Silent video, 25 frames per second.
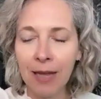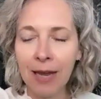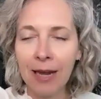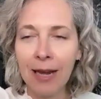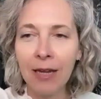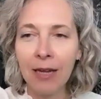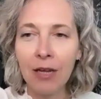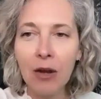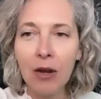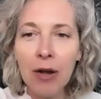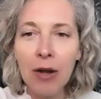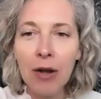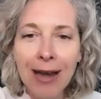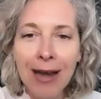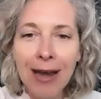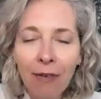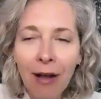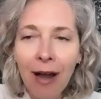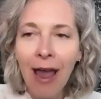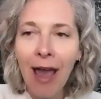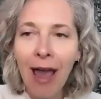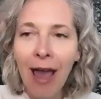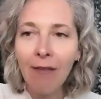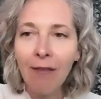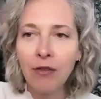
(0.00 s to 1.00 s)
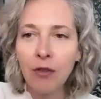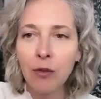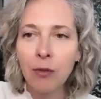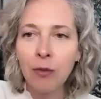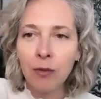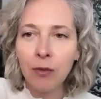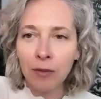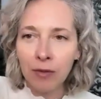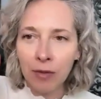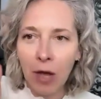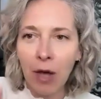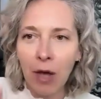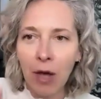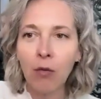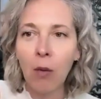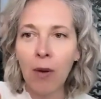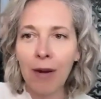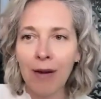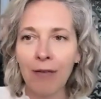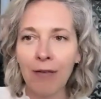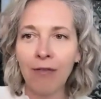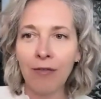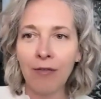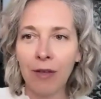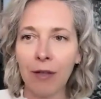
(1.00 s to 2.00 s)
And you never have to not
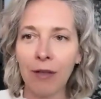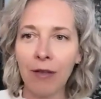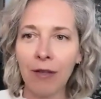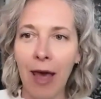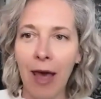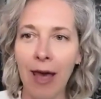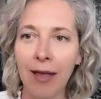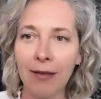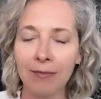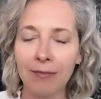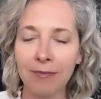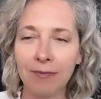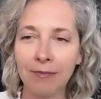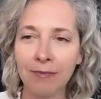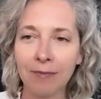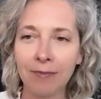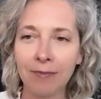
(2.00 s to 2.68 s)
want to feel that.